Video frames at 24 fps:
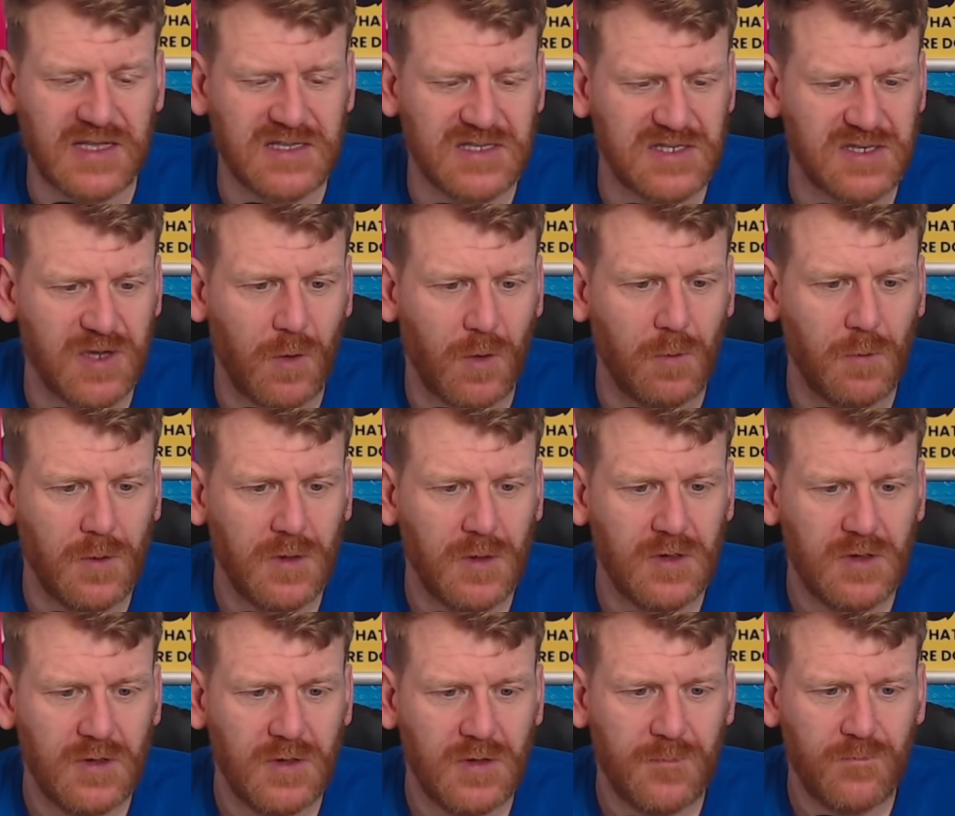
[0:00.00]
So
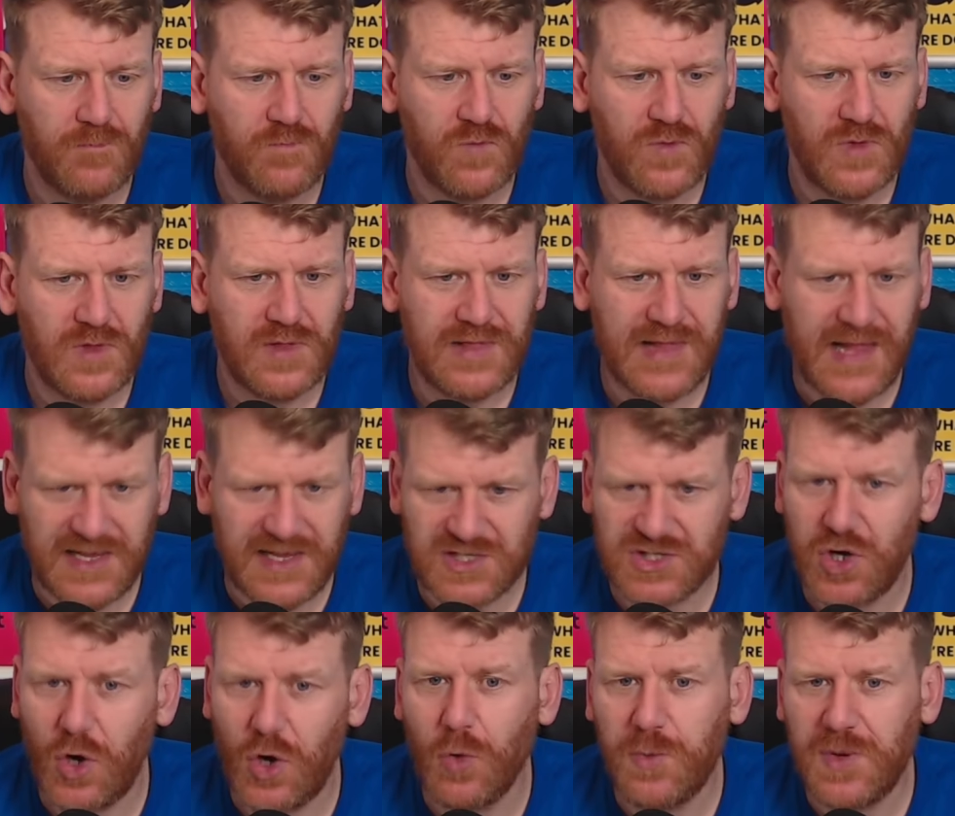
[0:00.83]

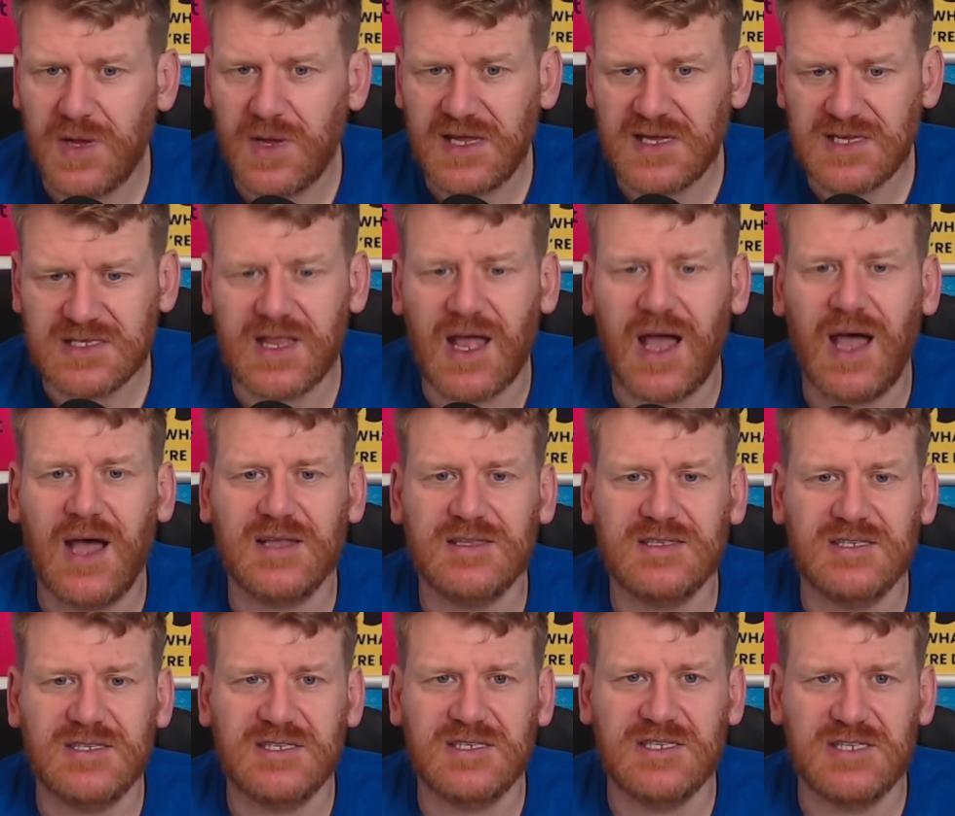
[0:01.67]
let's hope he
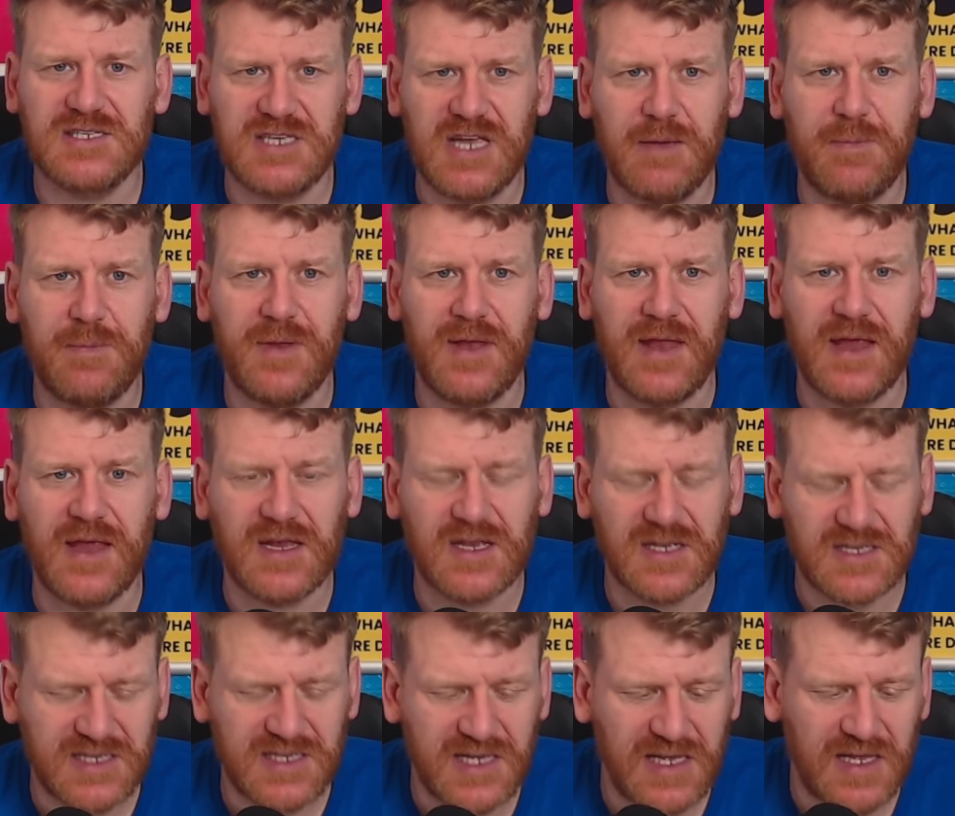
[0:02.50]
starts chipping in
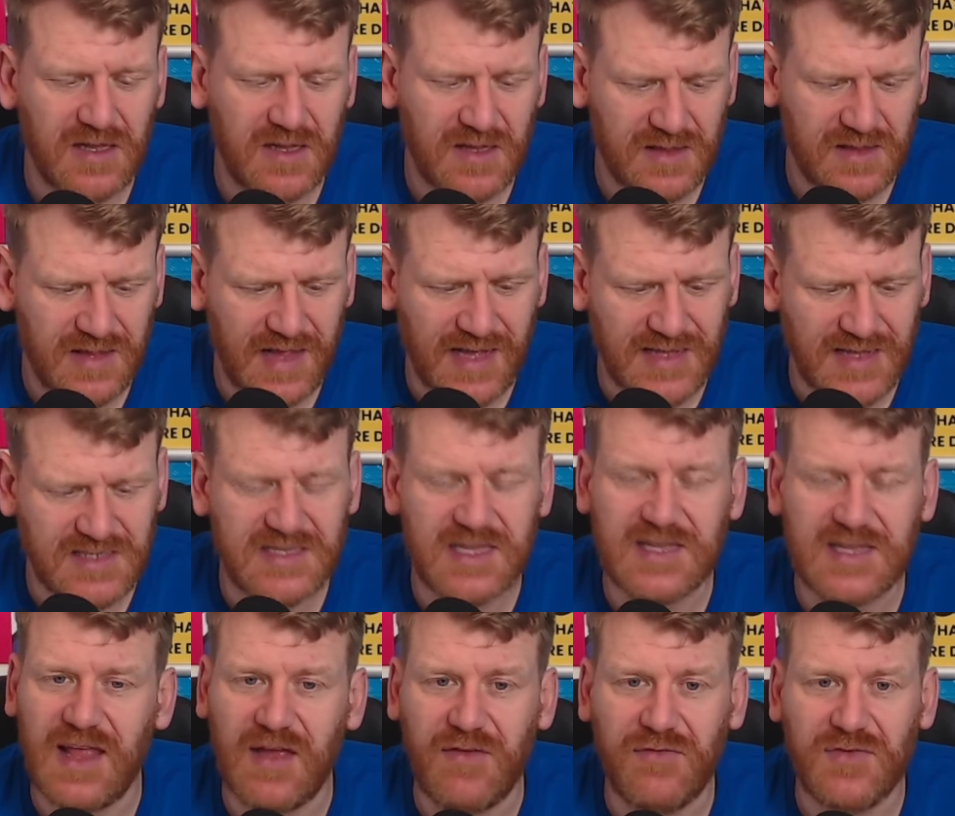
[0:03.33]
because he that's the
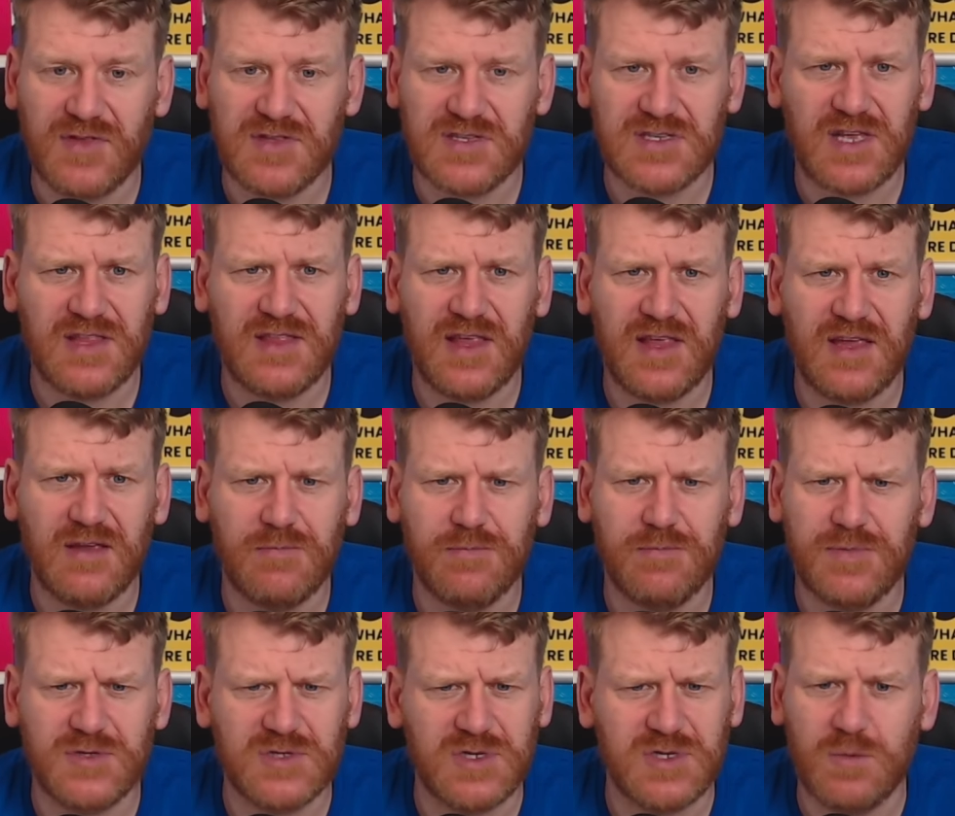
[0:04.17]
difference I think
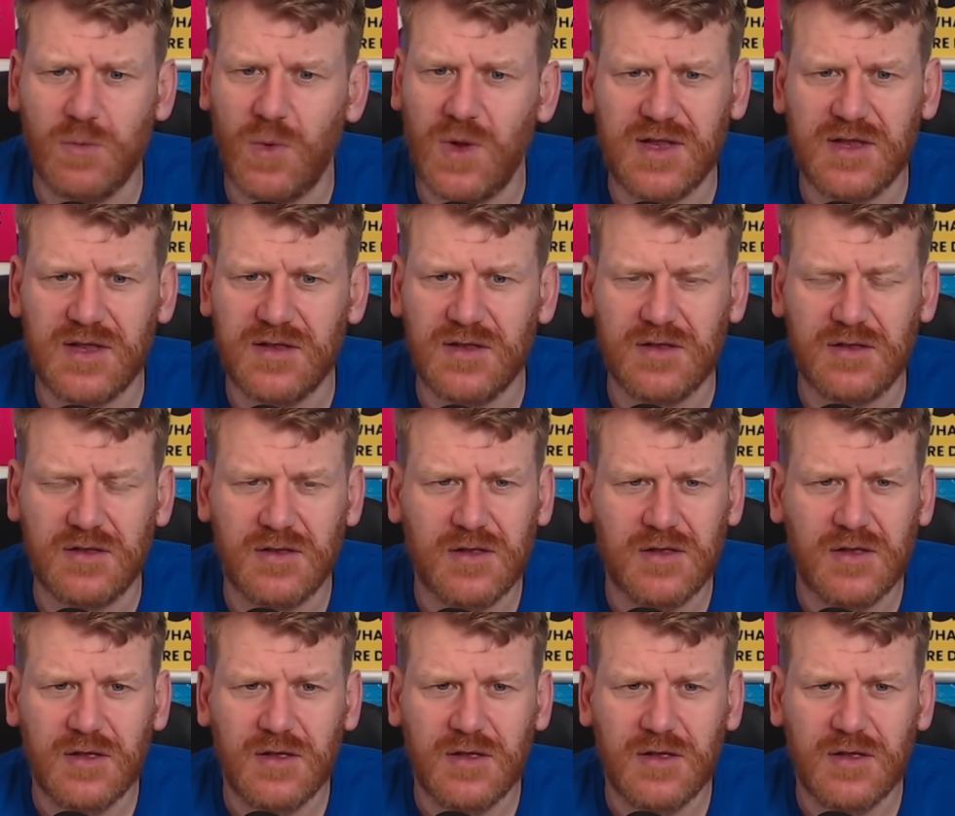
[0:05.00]
between winning and